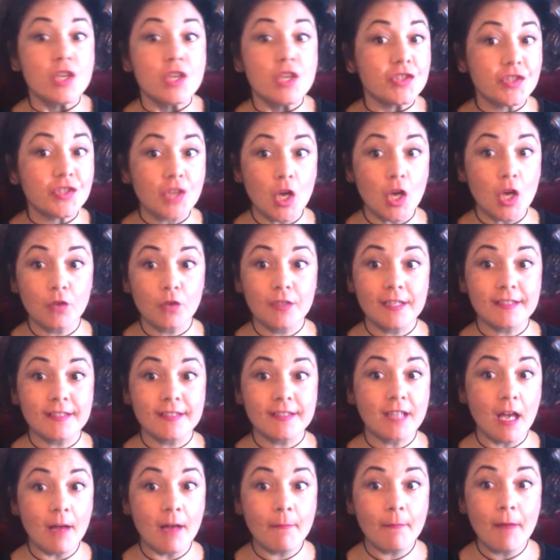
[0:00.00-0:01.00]
So, to
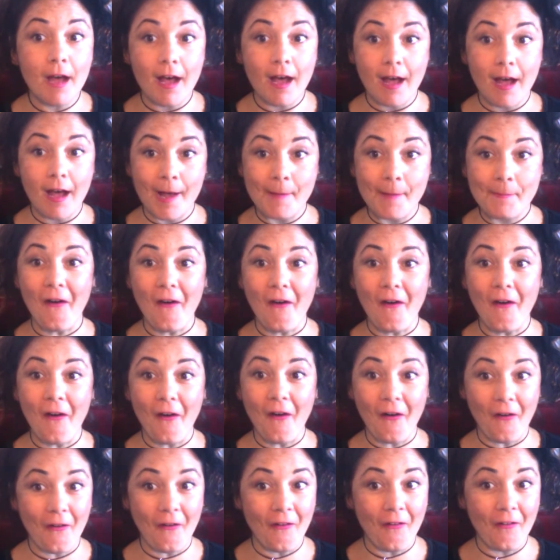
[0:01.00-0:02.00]
sum up,
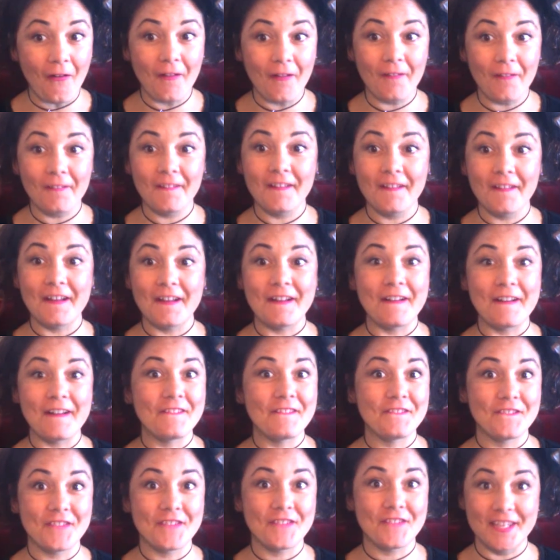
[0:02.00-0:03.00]
all
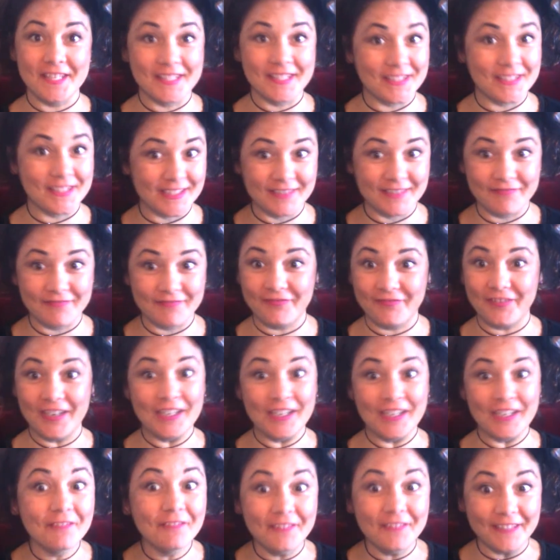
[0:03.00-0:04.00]
this
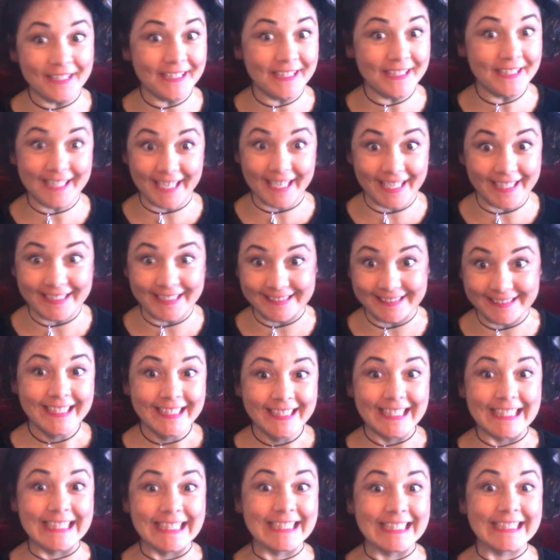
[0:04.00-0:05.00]
fun weekend
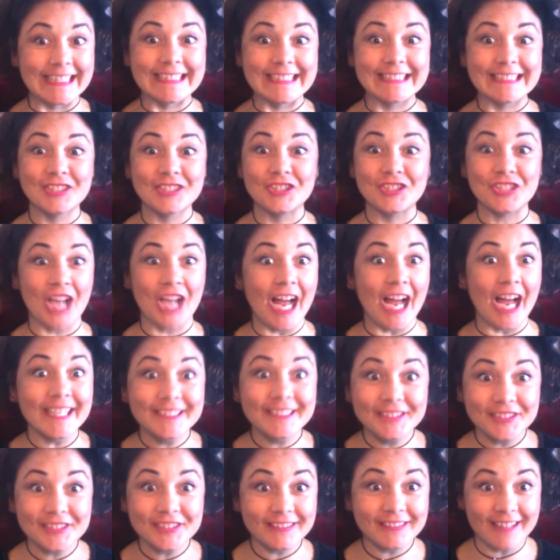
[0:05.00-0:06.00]
is shine
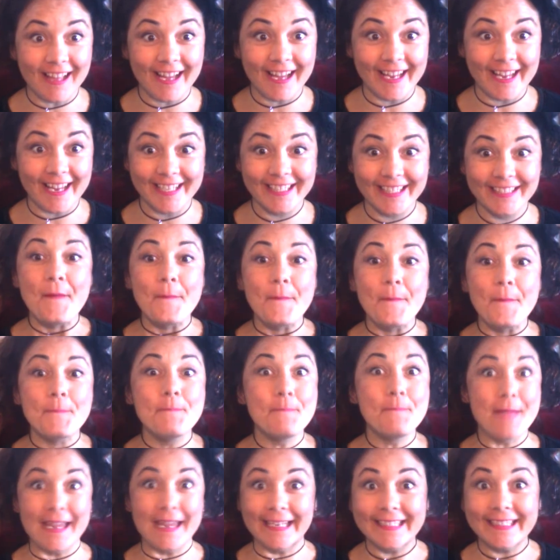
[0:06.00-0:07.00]
your light,
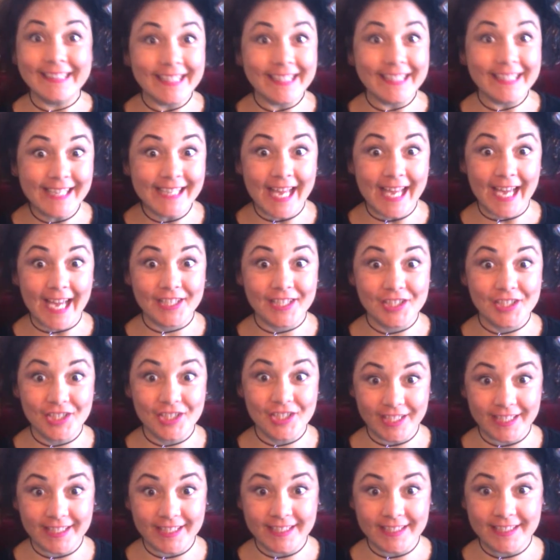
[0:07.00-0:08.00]
make
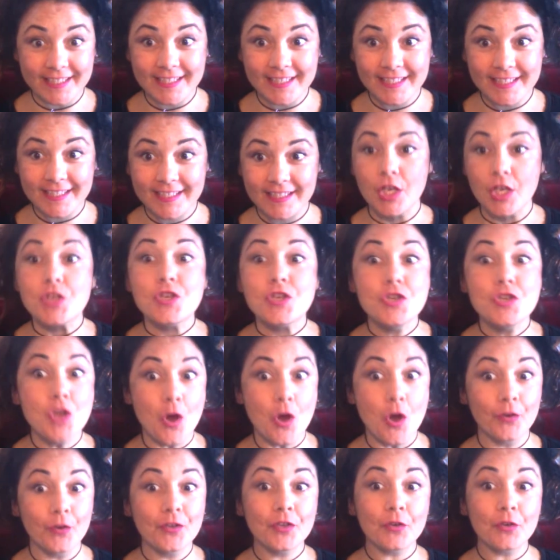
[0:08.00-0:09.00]
connections,
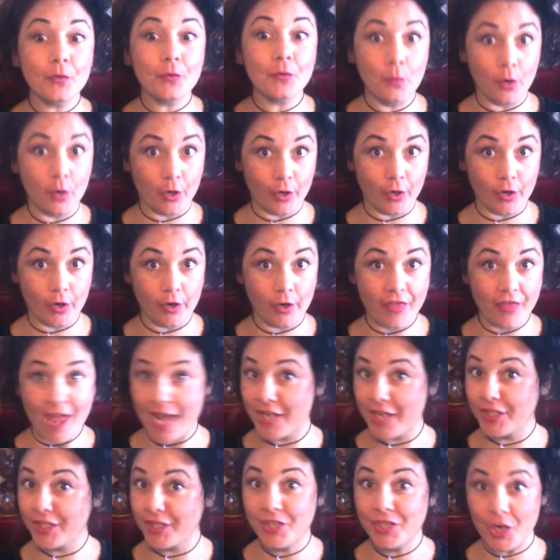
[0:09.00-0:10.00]
know your worth,
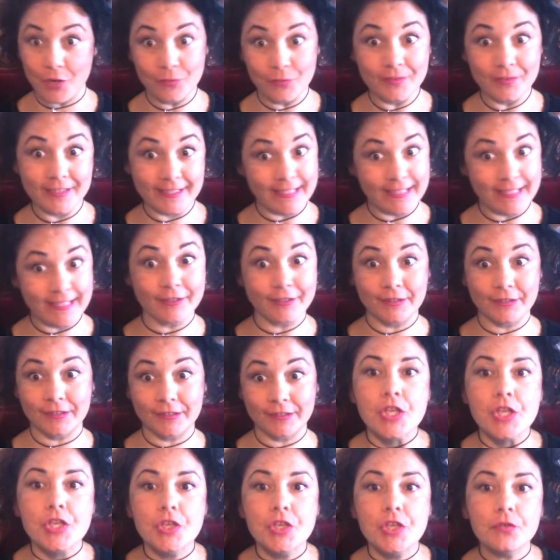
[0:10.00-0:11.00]
and don't
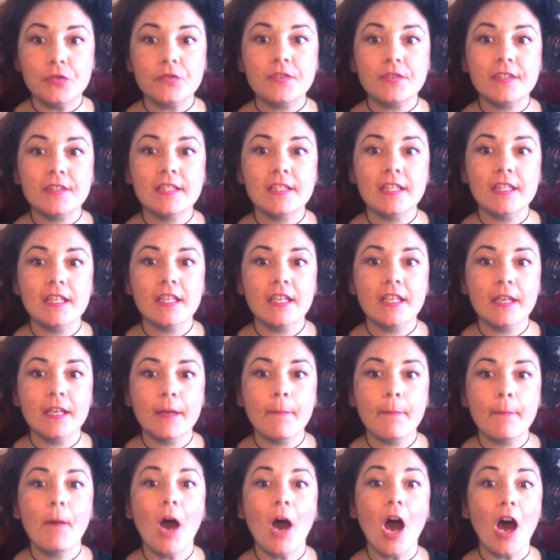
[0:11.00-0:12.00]
settle. You see
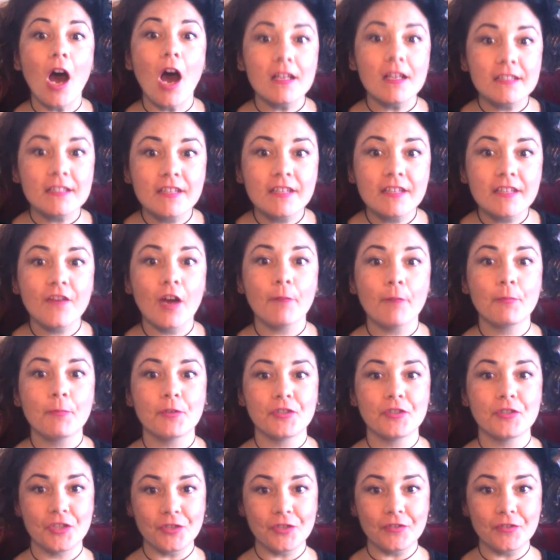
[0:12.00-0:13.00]
positive
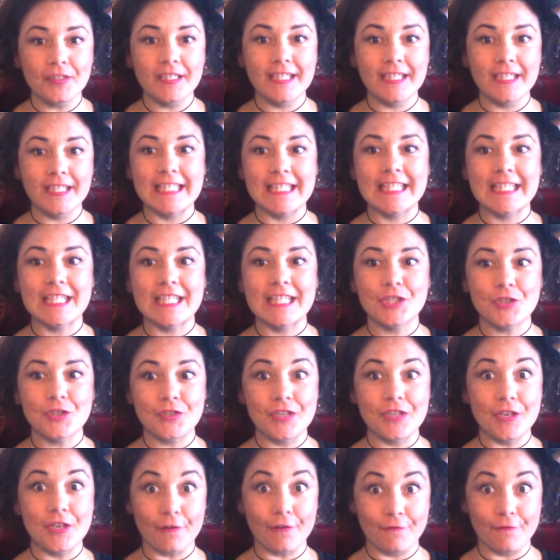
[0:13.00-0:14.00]
opportunities in your
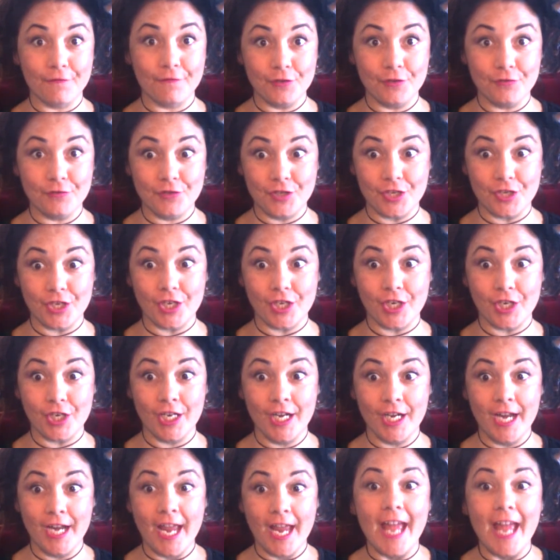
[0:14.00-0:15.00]
near future,
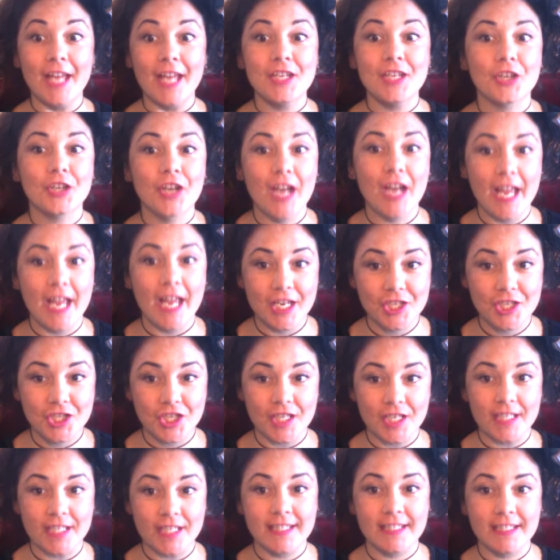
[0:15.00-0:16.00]
and you're
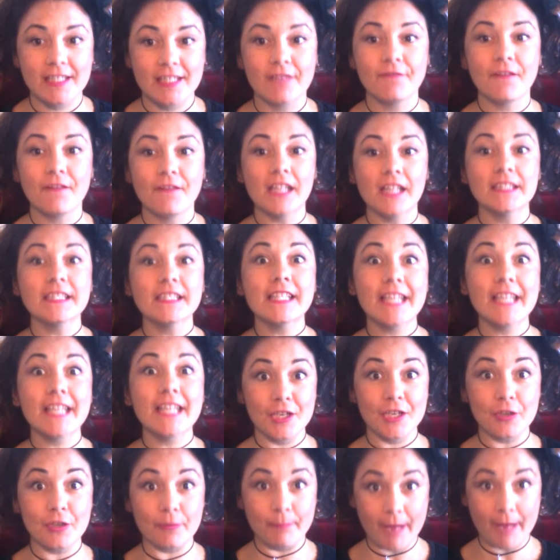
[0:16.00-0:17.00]
anxious to finally
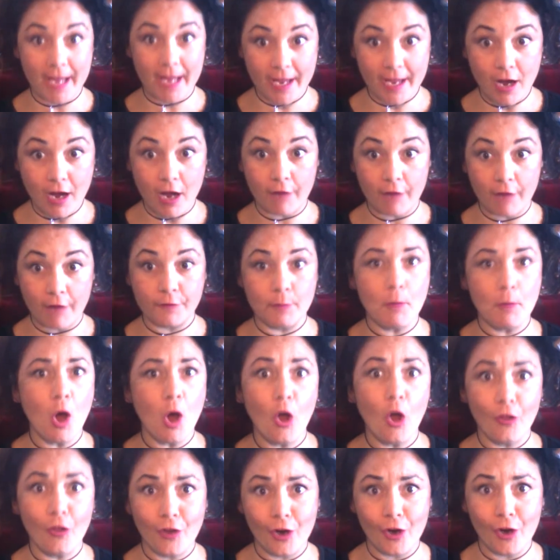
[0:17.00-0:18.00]
get your payoff from
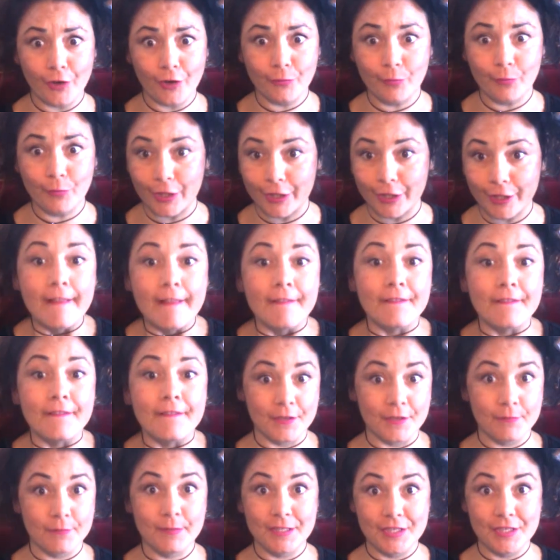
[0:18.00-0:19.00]
all the hard work that
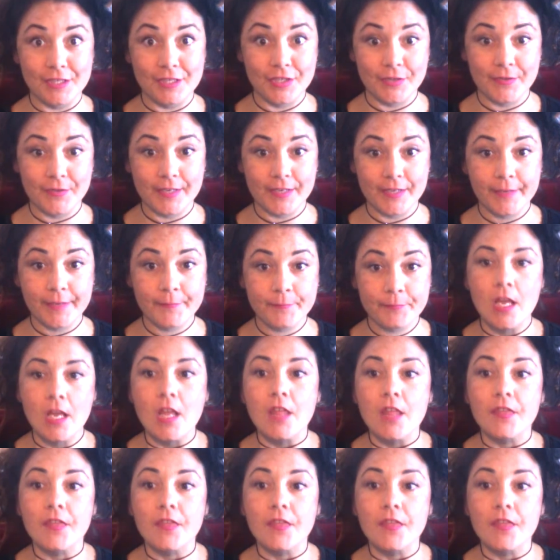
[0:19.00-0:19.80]
you've been doing.